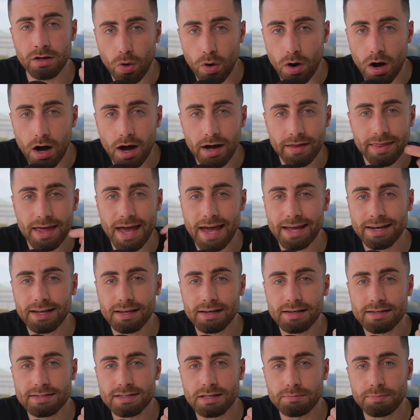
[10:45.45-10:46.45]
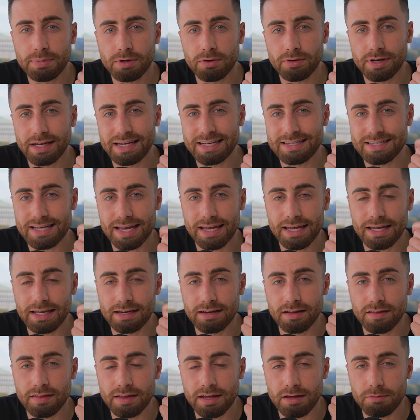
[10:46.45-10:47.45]
Or are there any listed buildings in
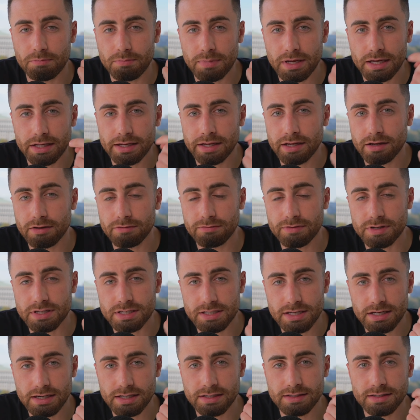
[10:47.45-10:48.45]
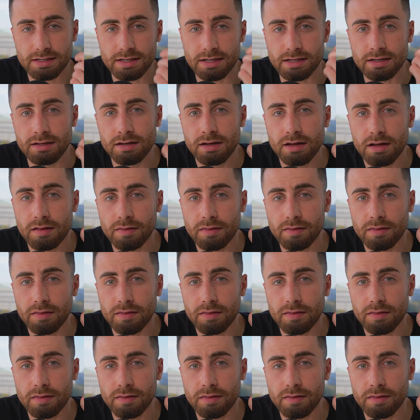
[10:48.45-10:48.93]
the immediate vicinity